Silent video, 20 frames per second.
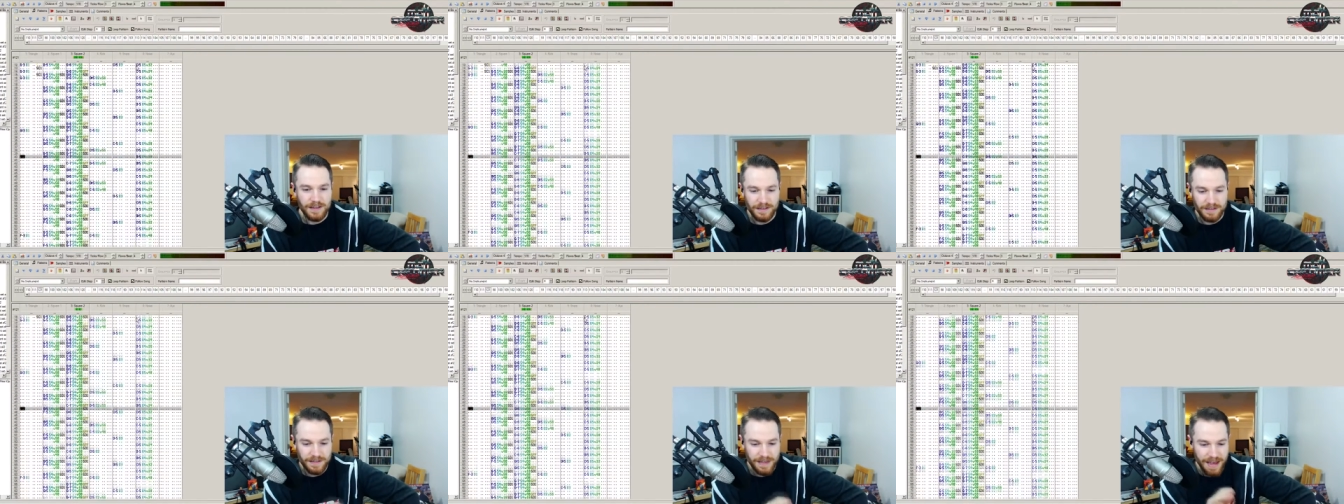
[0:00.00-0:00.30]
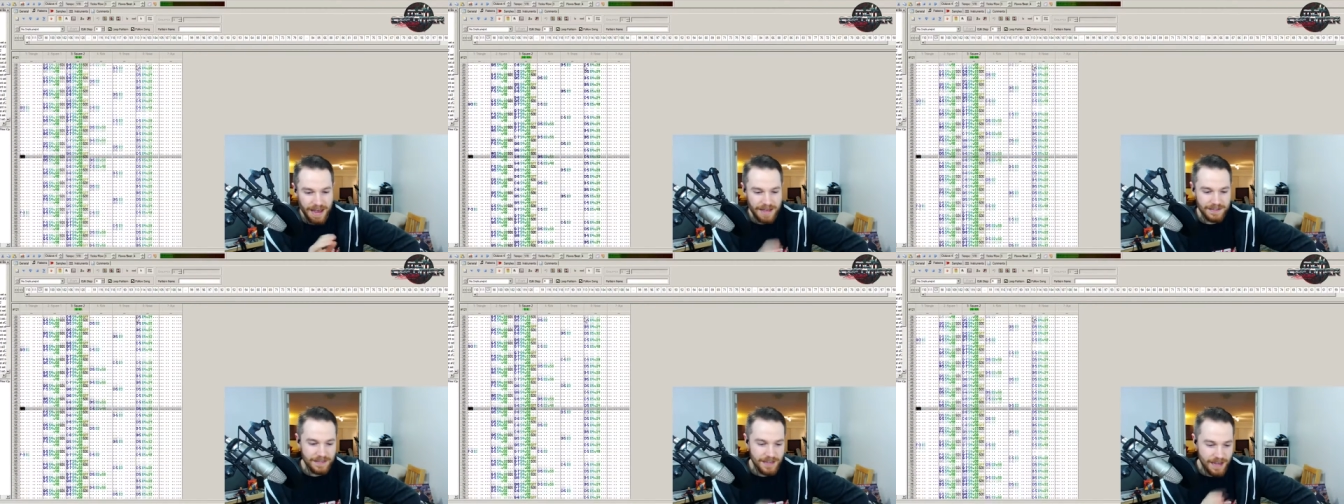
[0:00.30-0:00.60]
this
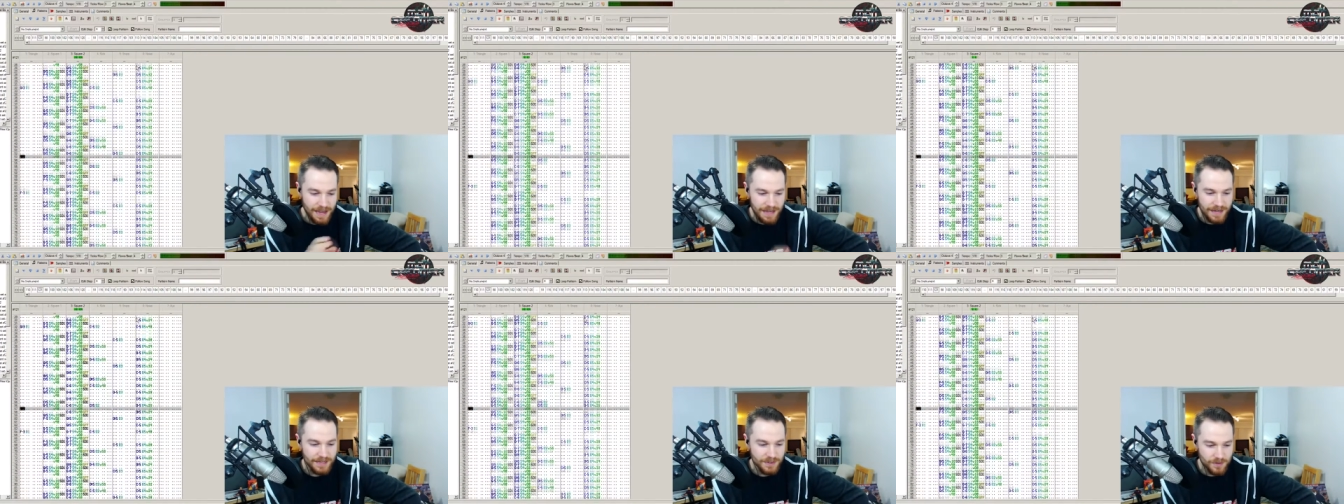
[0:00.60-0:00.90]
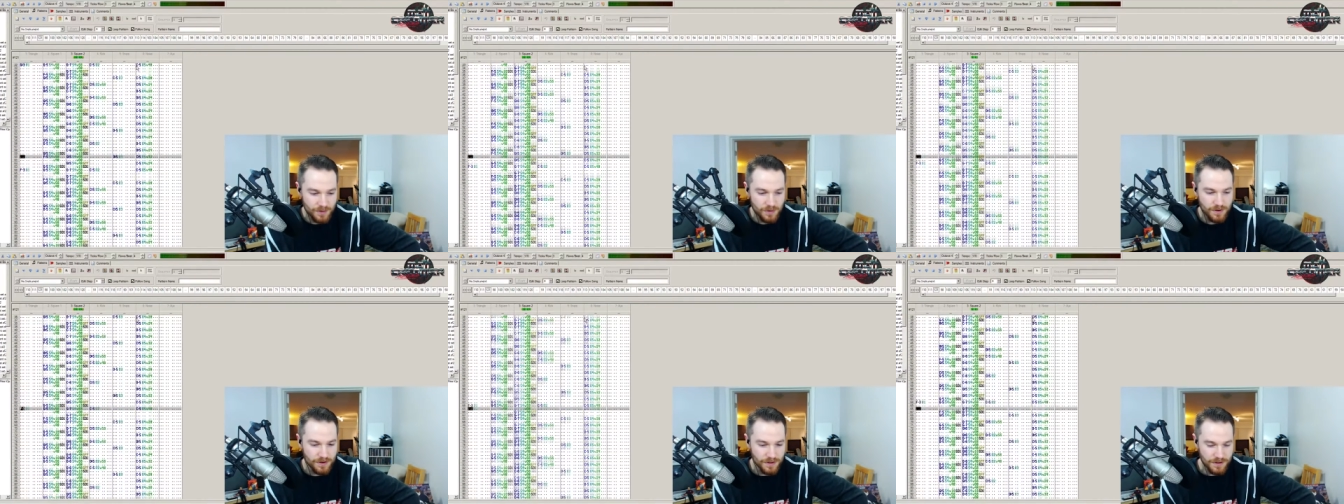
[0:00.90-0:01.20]
cascading
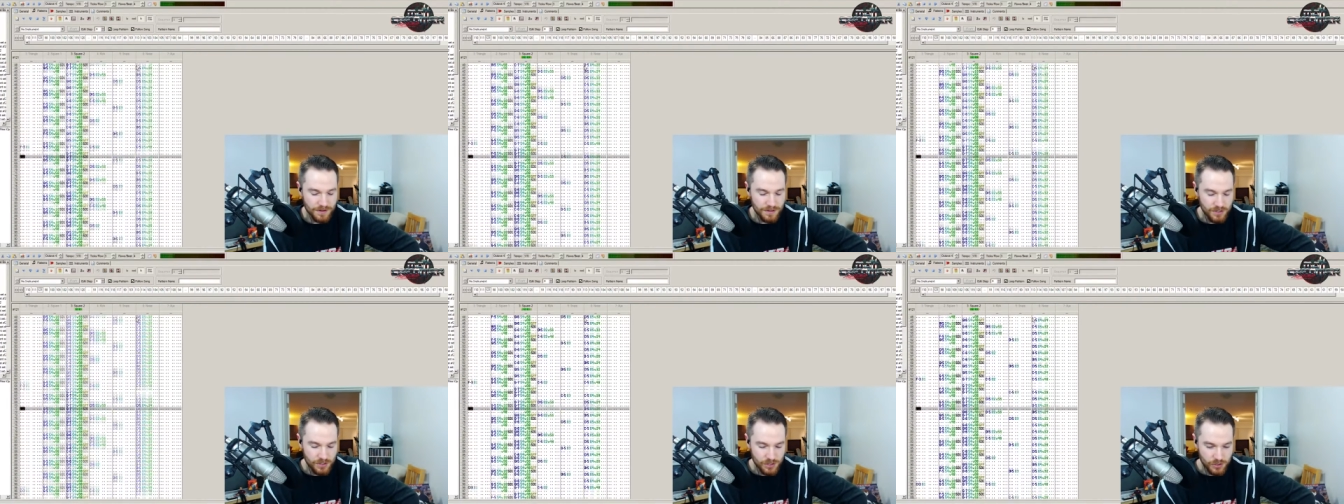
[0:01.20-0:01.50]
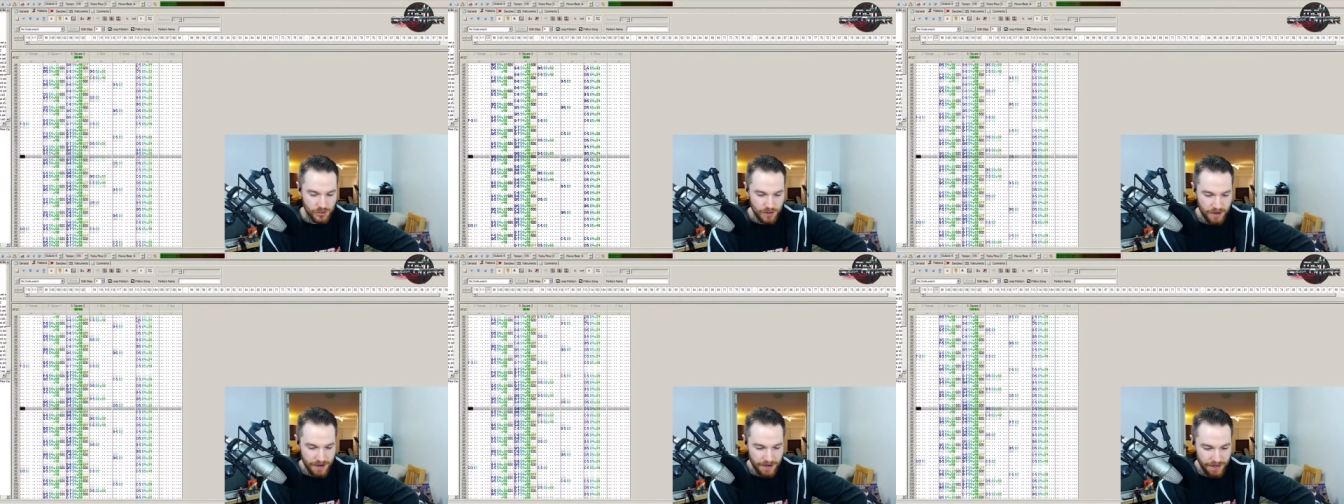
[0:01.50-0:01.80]
sort of
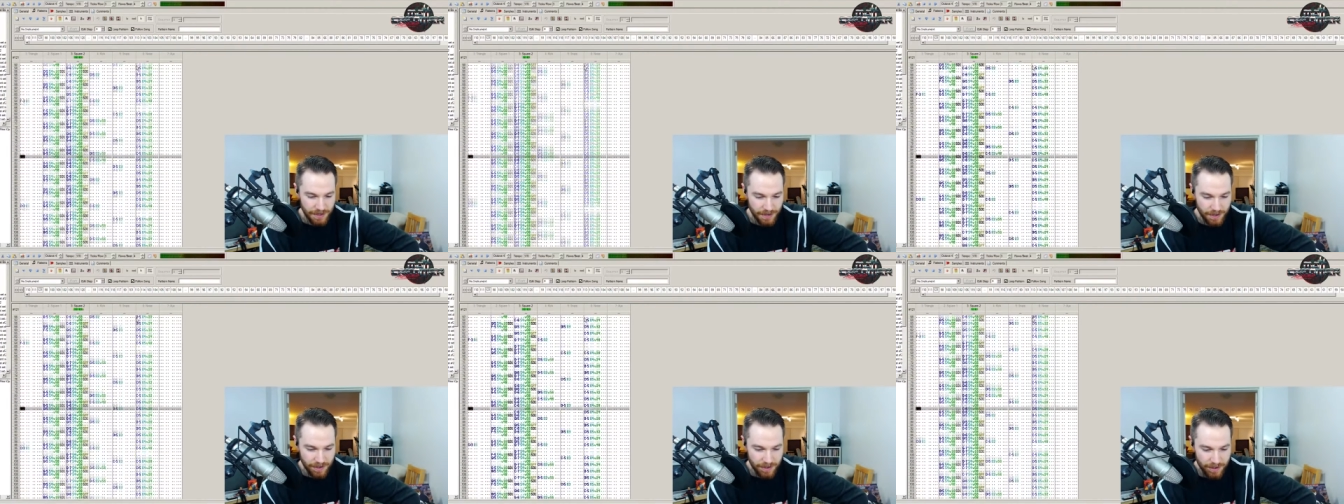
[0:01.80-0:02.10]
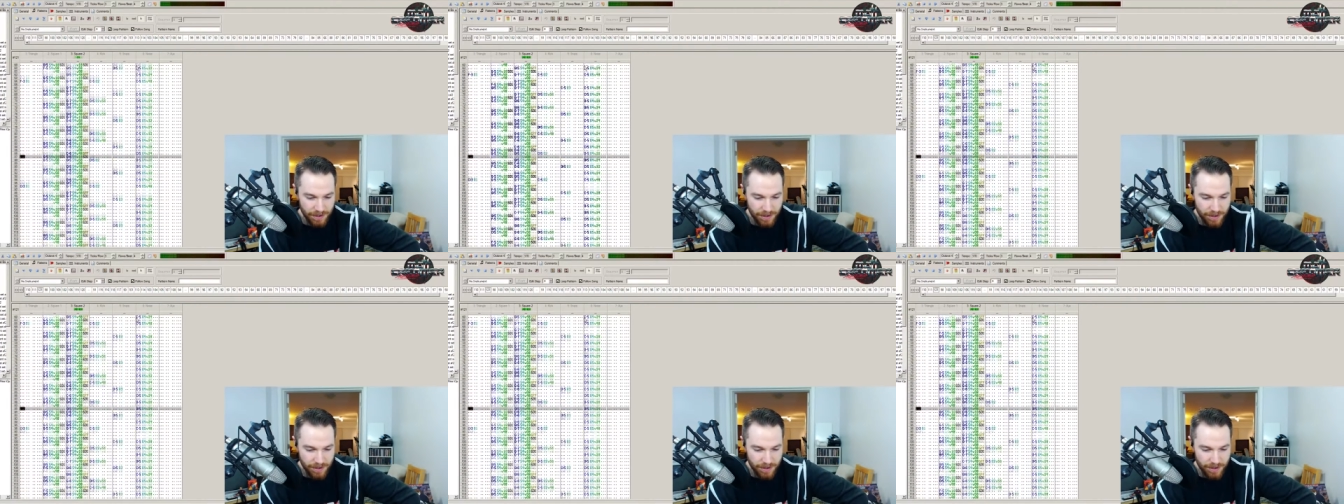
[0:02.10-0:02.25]
string